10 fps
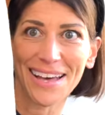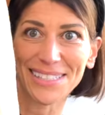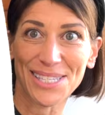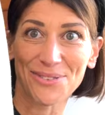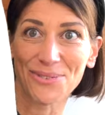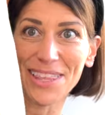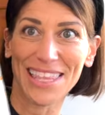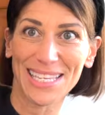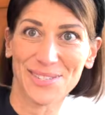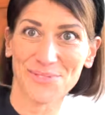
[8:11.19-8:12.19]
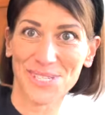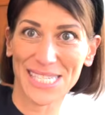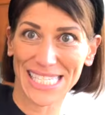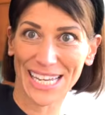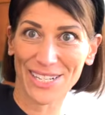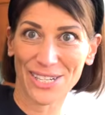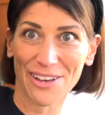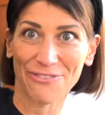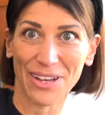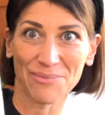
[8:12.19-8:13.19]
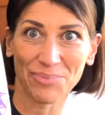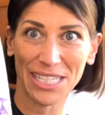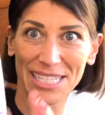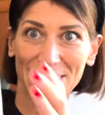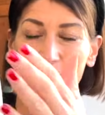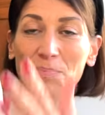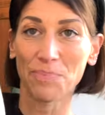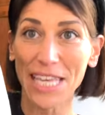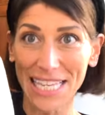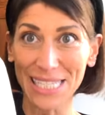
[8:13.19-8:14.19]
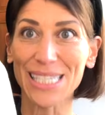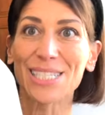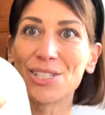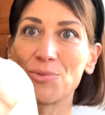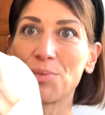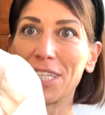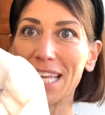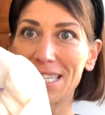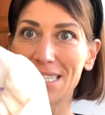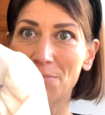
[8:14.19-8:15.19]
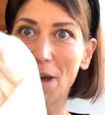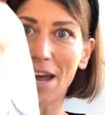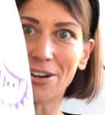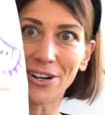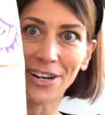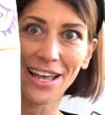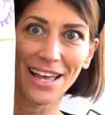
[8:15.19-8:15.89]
So this was such a fun piece. piece to place the pattern.